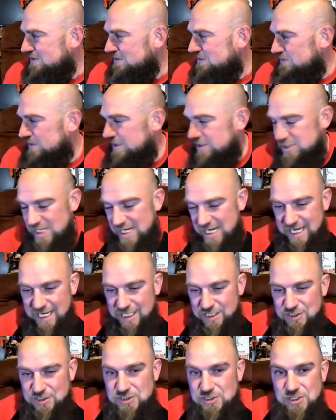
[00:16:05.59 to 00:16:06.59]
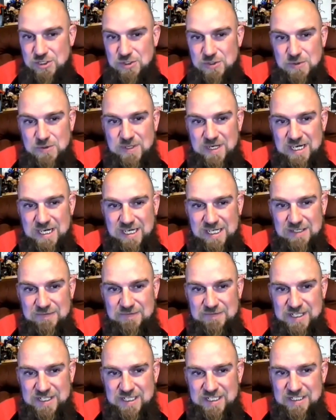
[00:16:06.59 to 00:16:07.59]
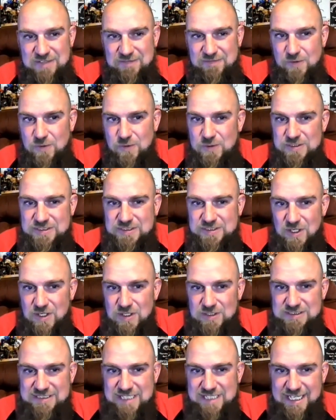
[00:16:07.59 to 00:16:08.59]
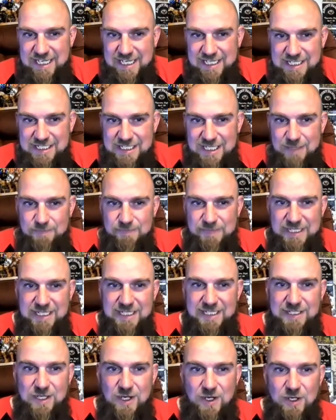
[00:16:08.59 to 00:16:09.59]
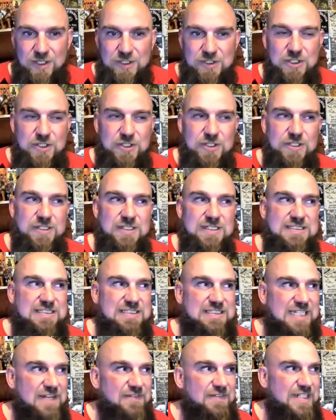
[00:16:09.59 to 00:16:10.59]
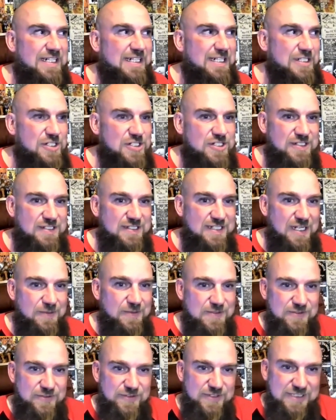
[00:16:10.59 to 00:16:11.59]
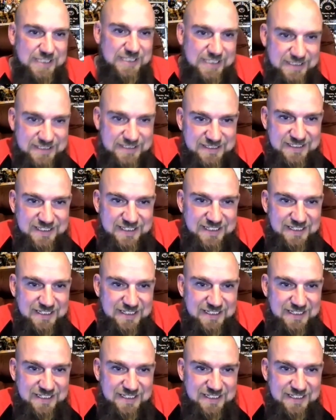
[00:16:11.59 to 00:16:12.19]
which had 2 of the 4 songs that ended up being on your 7-inch that was released.